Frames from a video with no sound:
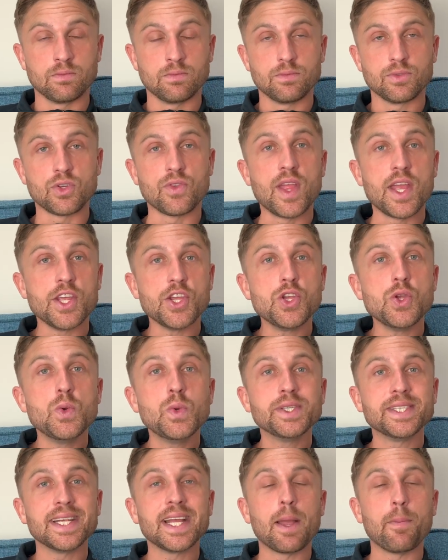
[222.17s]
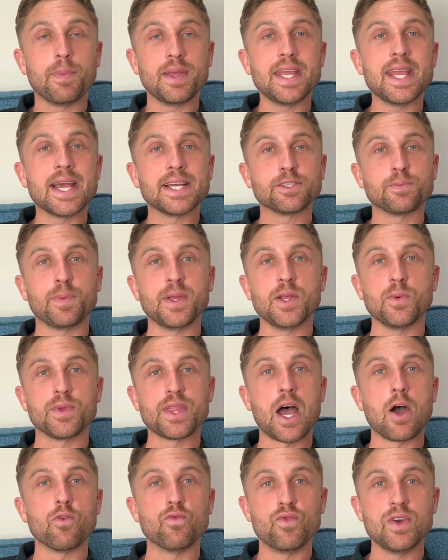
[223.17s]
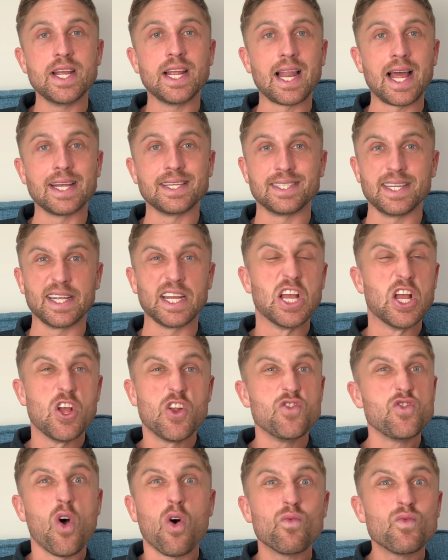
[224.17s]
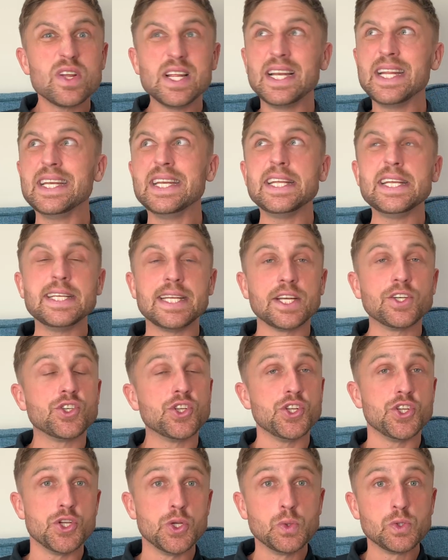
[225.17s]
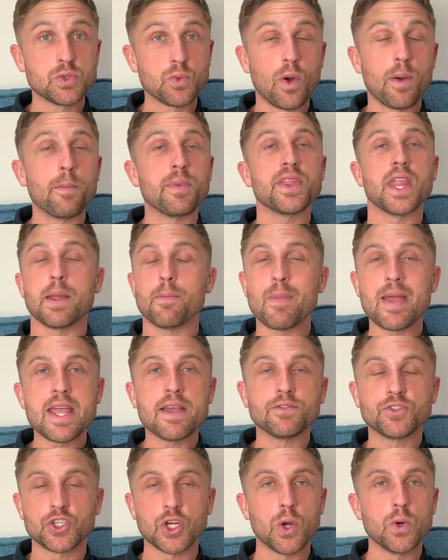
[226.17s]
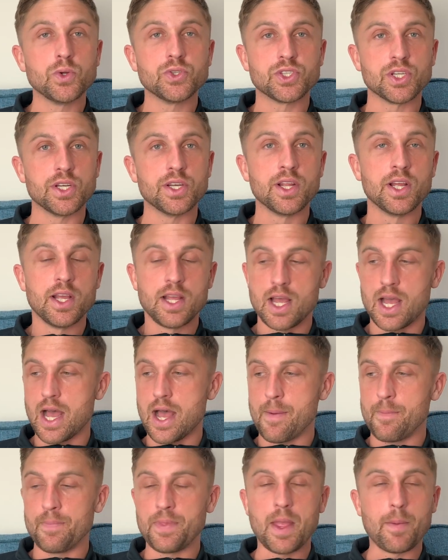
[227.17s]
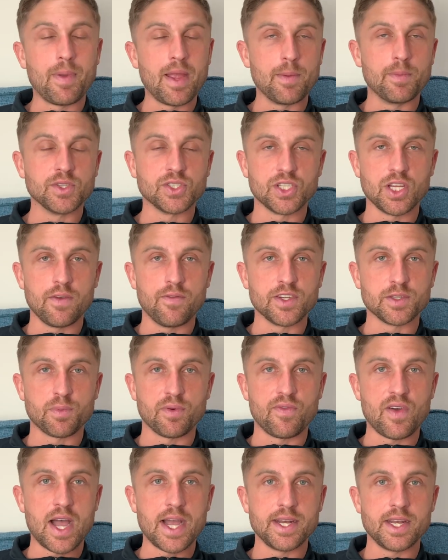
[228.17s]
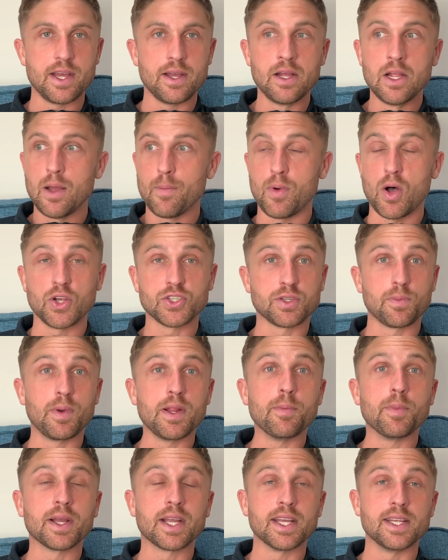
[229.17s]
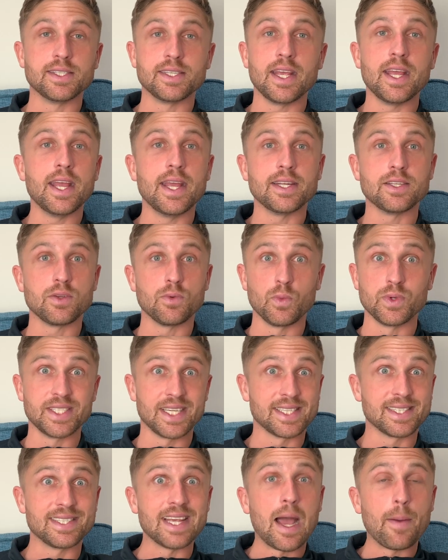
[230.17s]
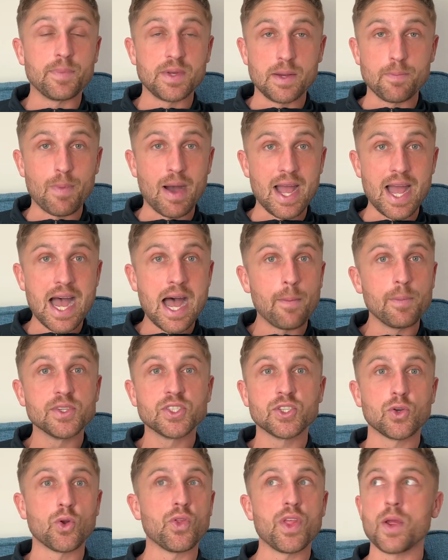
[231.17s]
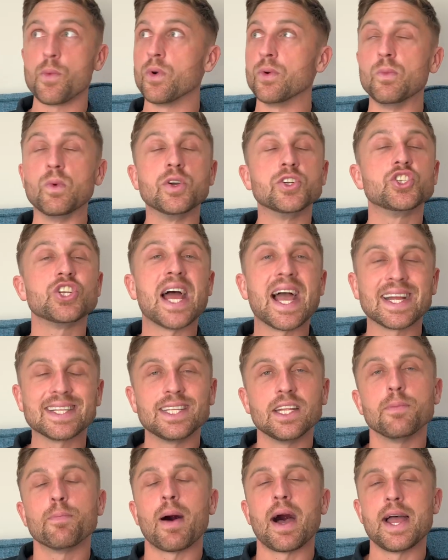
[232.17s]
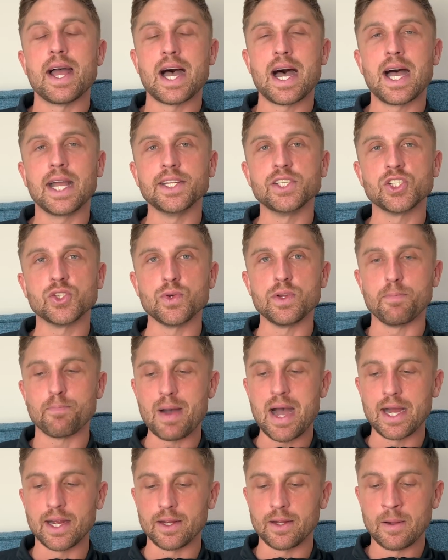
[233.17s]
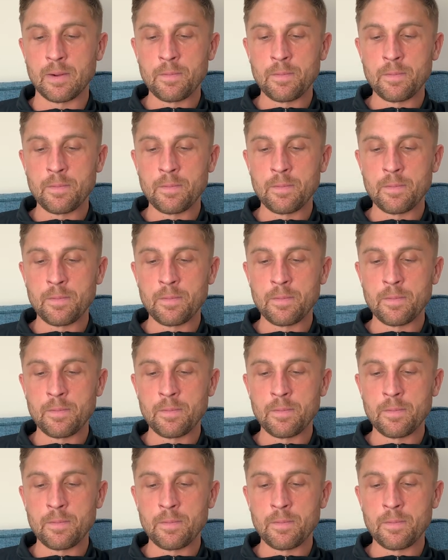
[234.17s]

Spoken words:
So they're using a PSP without realizing, not really needing to use one, but they may have chosen a payment service provider possibly because it was accepted by Amazon or they were rejected by a high street bank.